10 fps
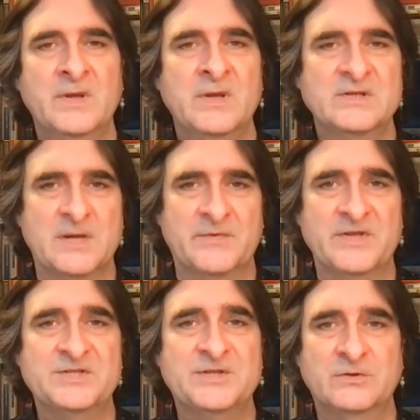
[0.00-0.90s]
Some of
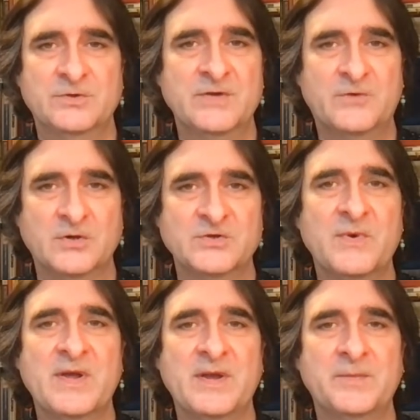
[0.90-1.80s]
these children have got
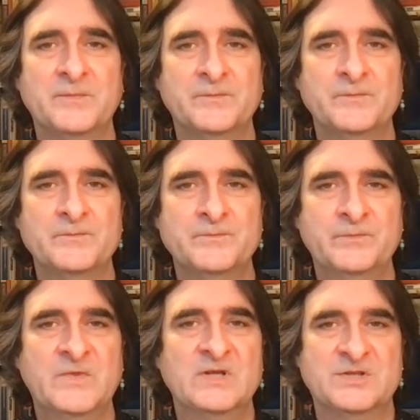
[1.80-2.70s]
away,
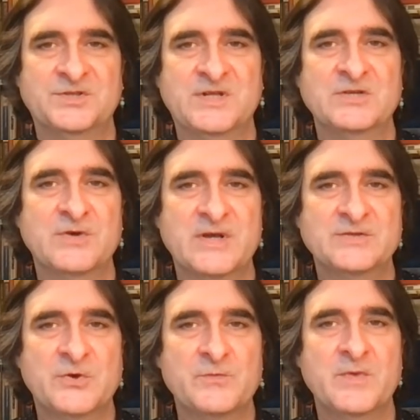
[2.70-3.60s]
such as
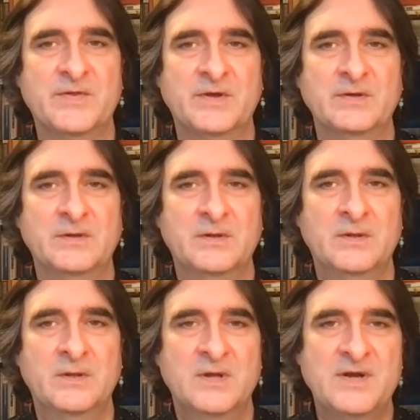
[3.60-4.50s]
Andrea's own mother,
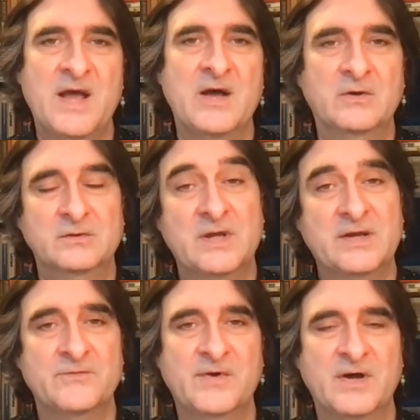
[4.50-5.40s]
now, like
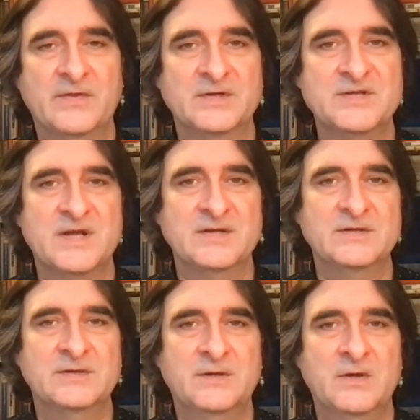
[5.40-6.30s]
her father, dead,
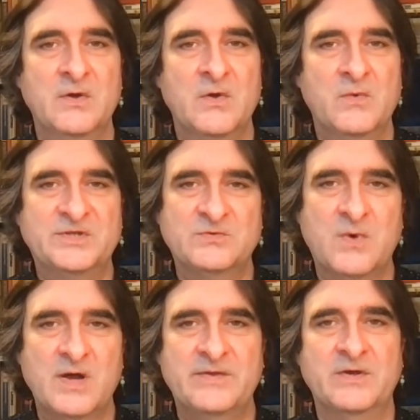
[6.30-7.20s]
which is
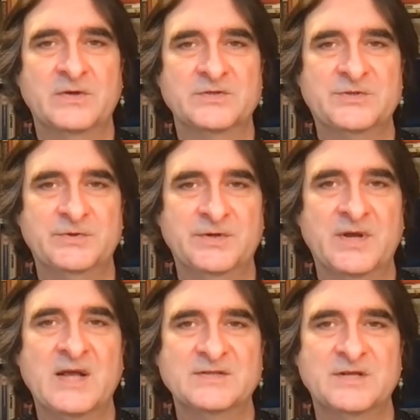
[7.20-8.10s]
why the young student
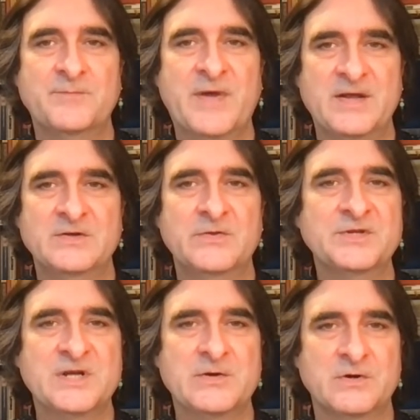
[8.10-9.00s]
has to depend on the
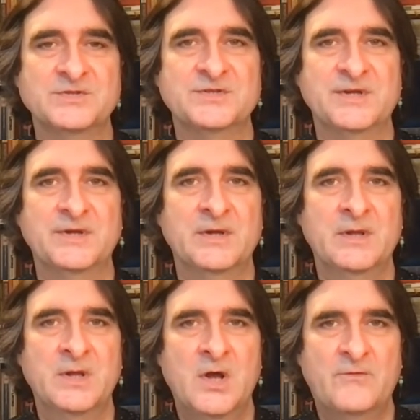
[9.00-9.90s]
generosity
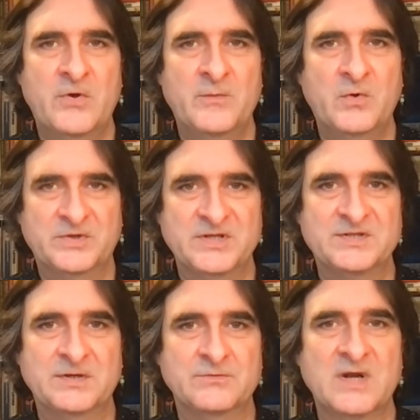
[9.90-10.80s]
of her more
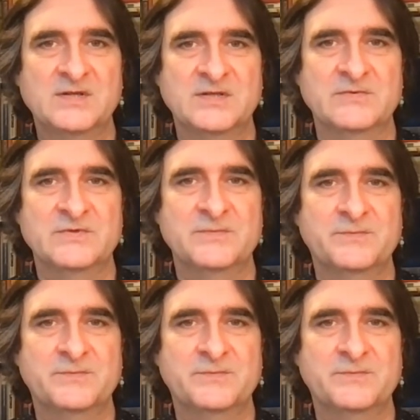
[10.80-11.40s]
distant relatives.